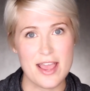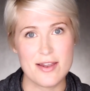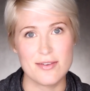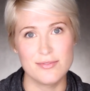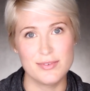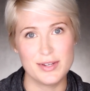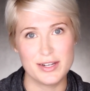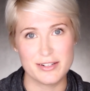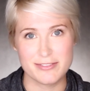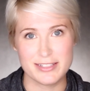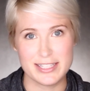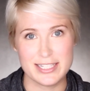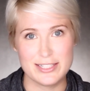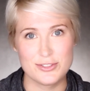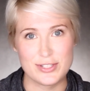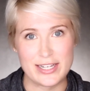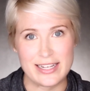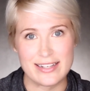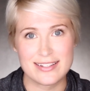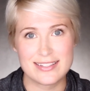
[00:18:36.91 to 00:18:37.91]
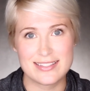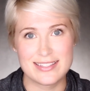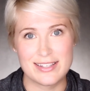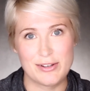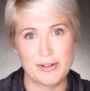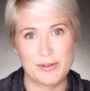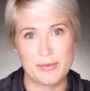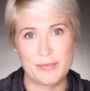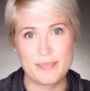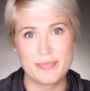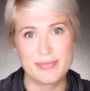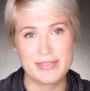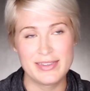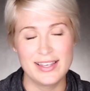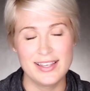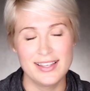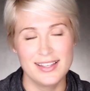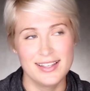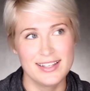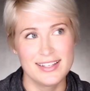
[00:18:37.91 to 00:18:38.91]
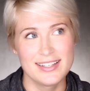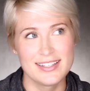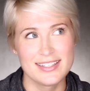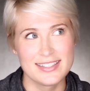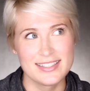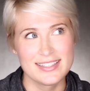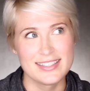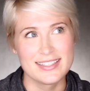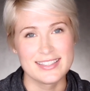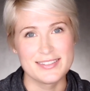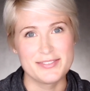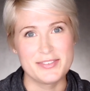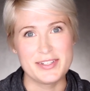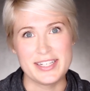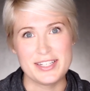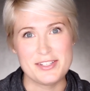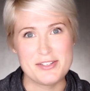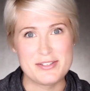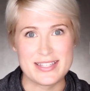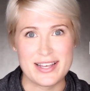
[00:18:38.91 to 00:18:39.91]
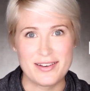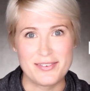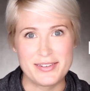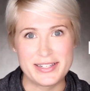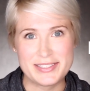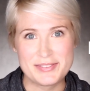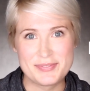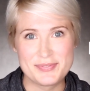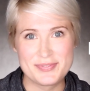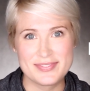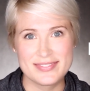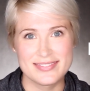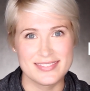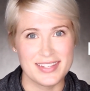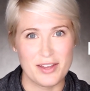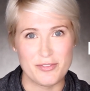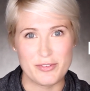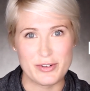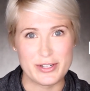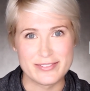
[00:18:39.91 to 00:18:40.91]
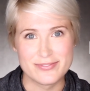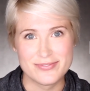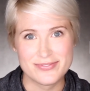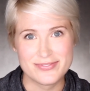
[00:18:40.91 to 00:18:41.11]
and we don't really drink, so we didn't use that one ever.